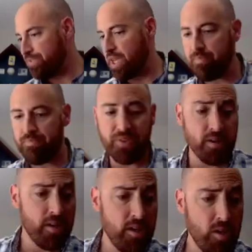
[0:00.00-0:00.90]
Okay?
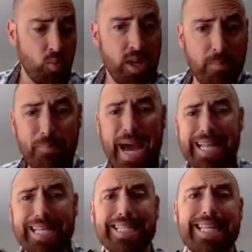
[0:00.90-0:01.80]
We're gonna
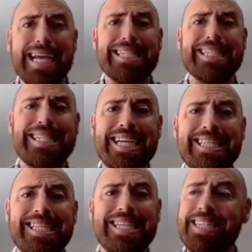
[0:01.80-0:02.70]
battle it like it's
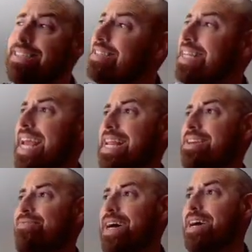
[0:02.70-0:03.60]

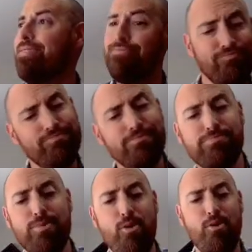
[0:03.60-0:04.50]
1985.
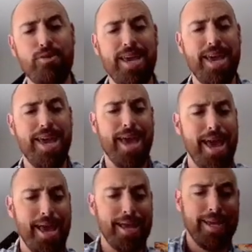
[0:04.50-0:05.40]
Oh
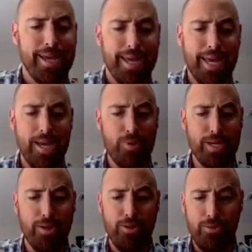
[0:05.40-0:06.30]
yeah! here we
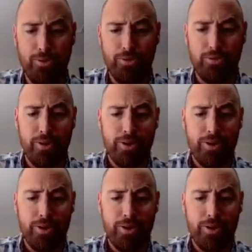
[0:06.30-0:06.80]
go.